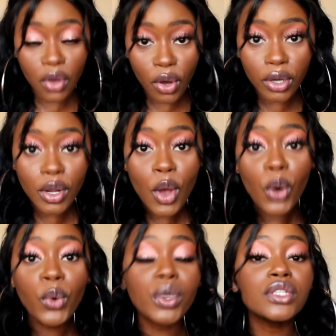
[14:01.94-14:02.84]
God
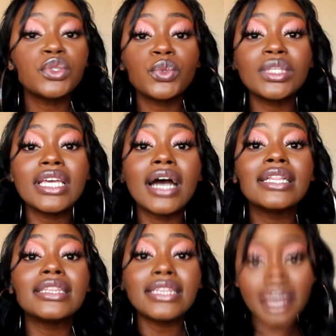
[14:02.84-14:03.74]
who can do the
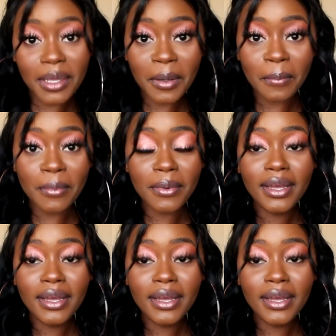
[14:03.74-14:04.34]
unthinkable,